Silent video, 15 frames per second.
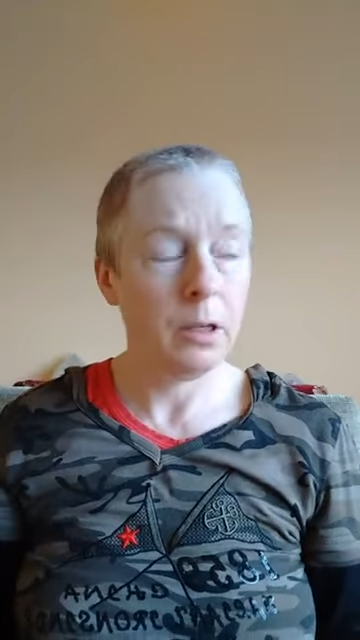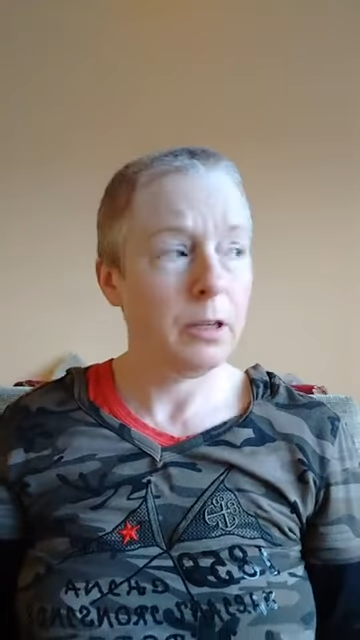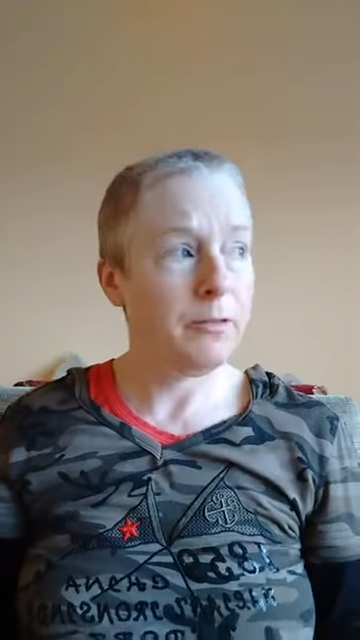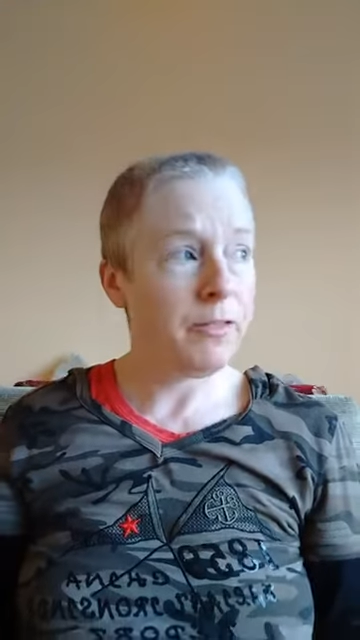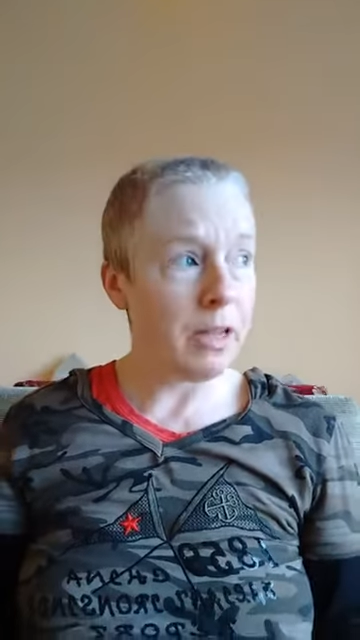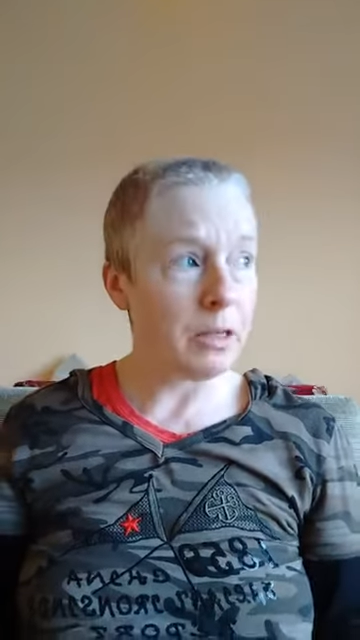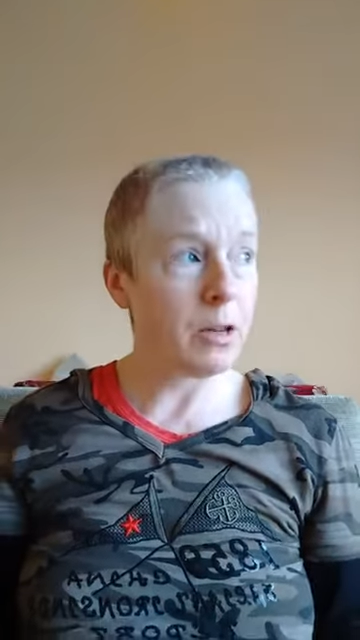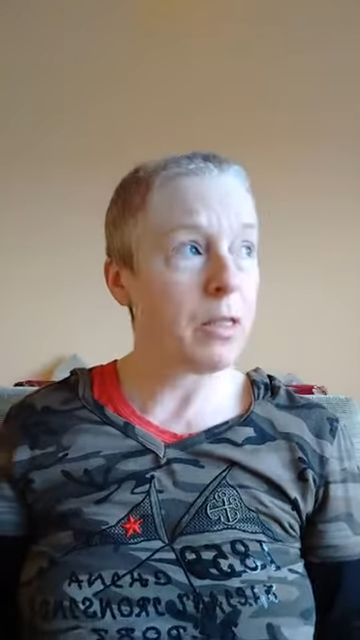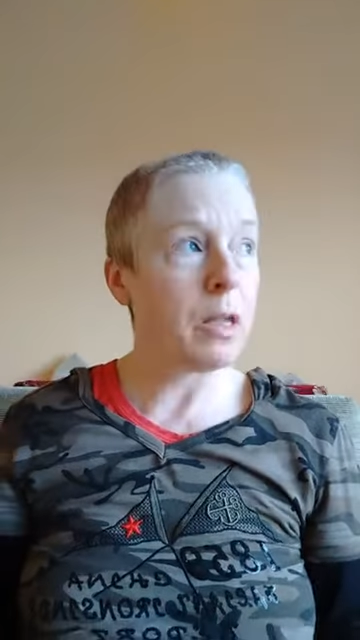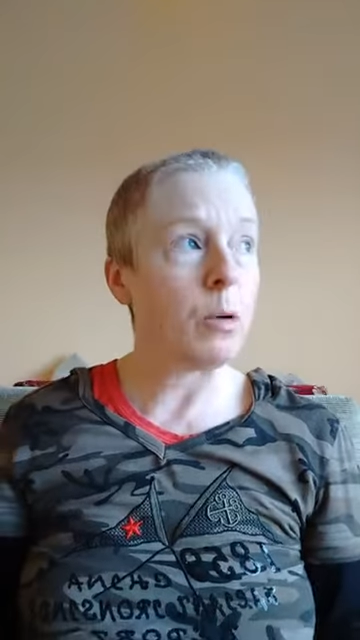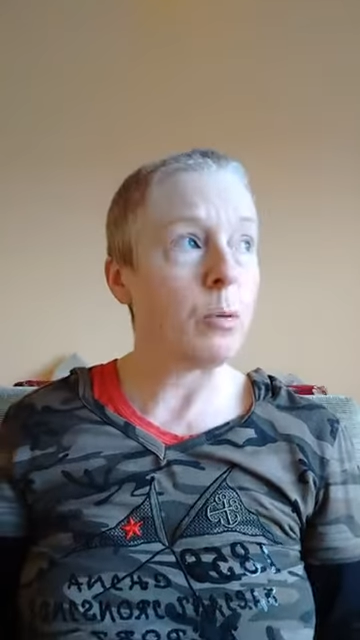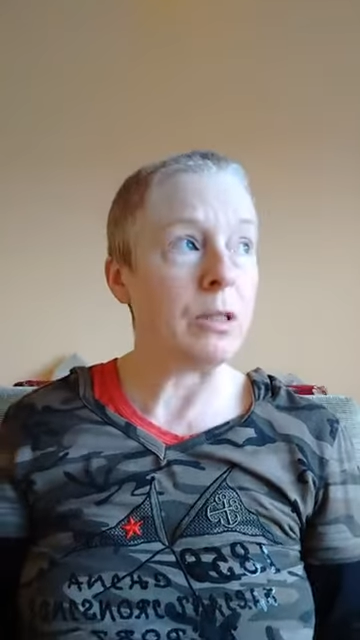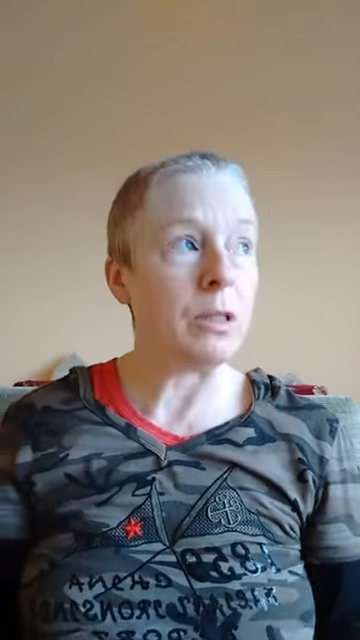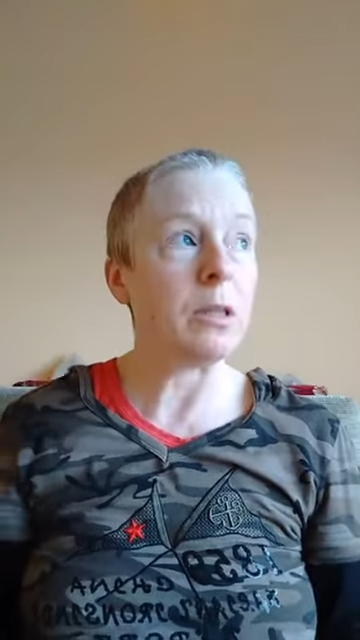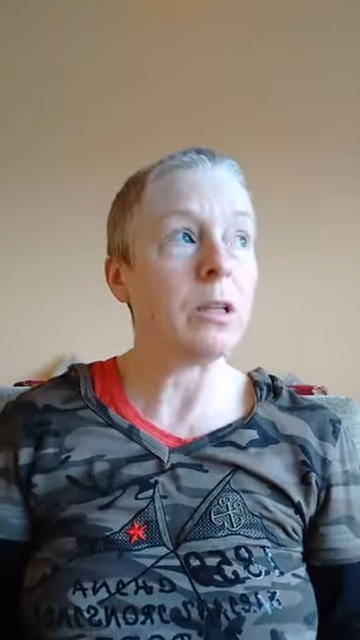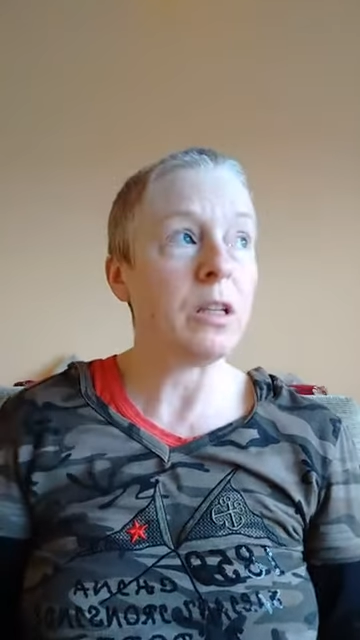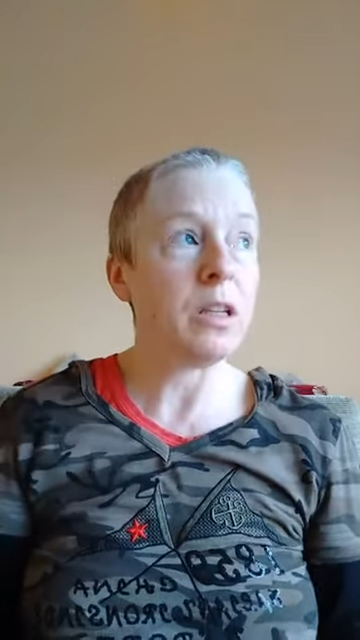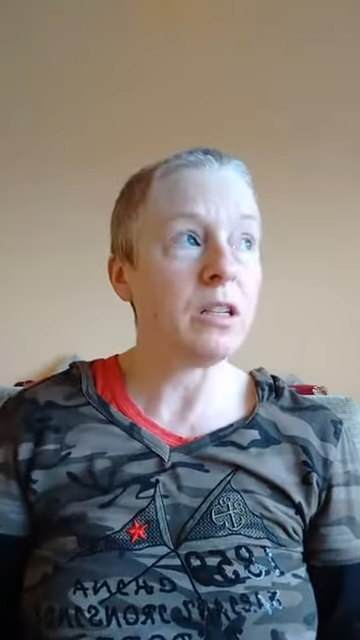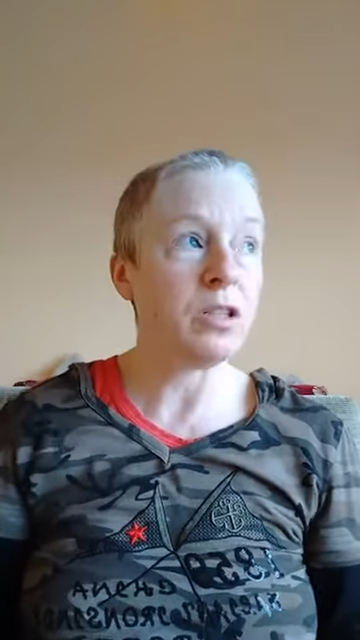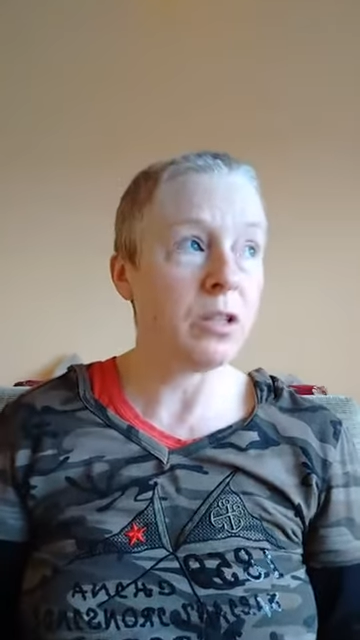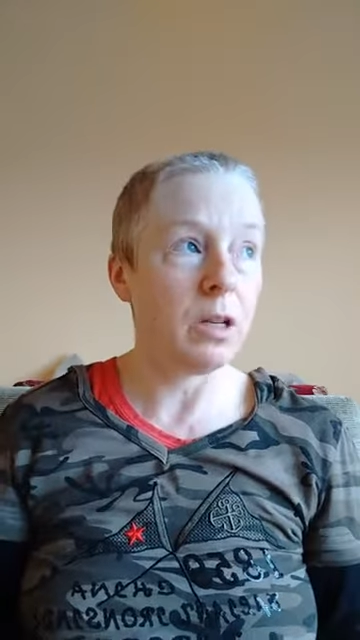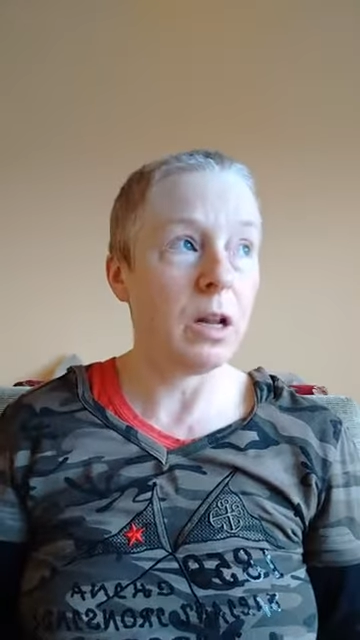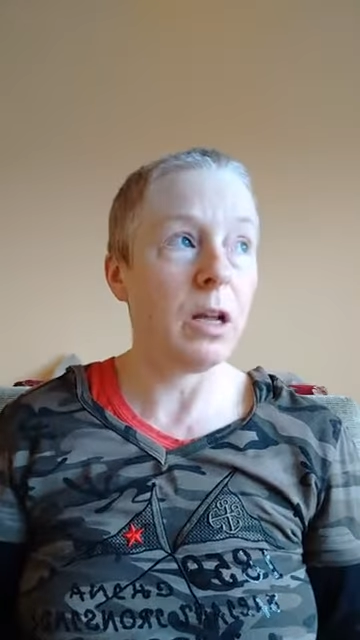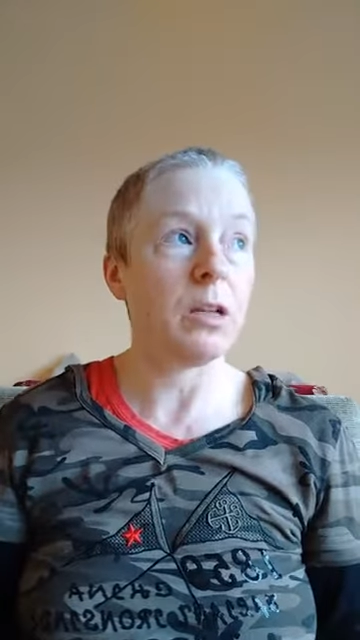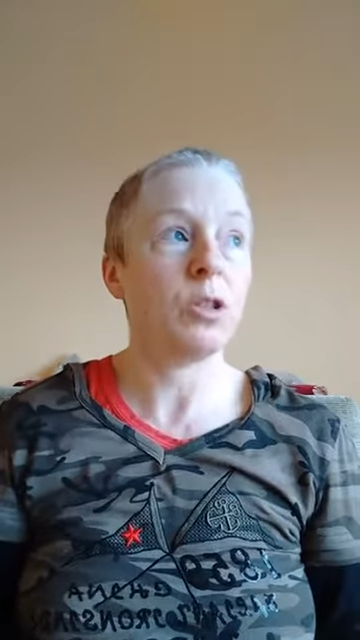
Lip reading: In fact, I think we did it yesterday.